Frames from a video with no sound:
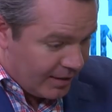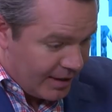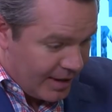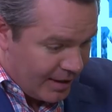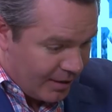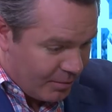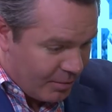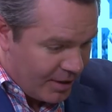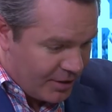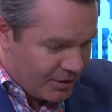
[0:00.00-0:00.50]
a lot
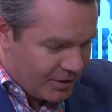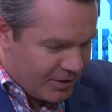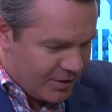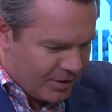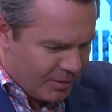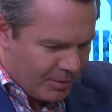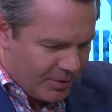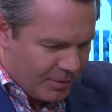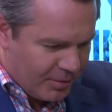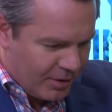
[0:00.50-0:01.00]
of questions
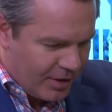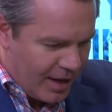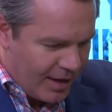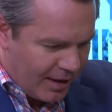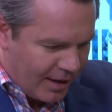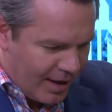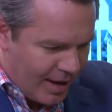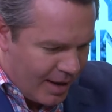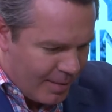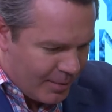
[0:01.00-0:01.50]
here, but there were a lot
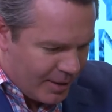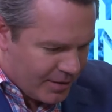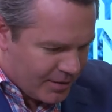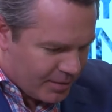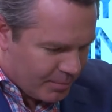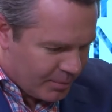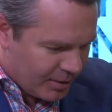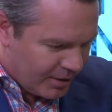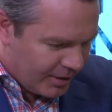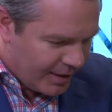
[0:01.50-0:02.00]
of comments
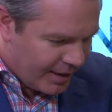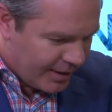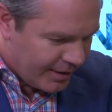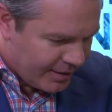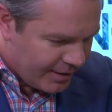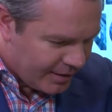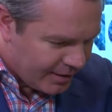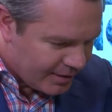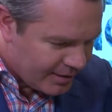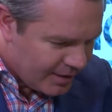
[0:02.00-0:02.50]
about a lot of
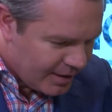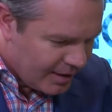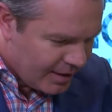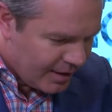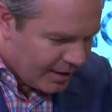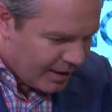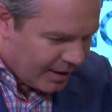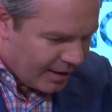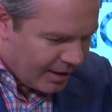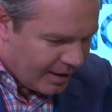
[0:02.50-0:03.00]
things.
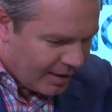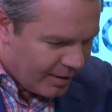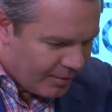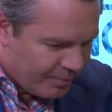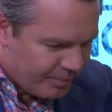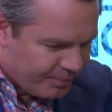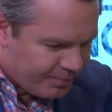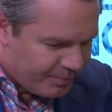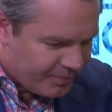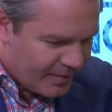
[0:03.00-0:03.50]

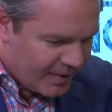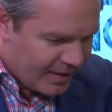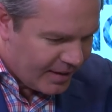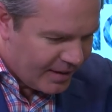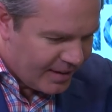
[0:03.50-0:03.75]
Um, what,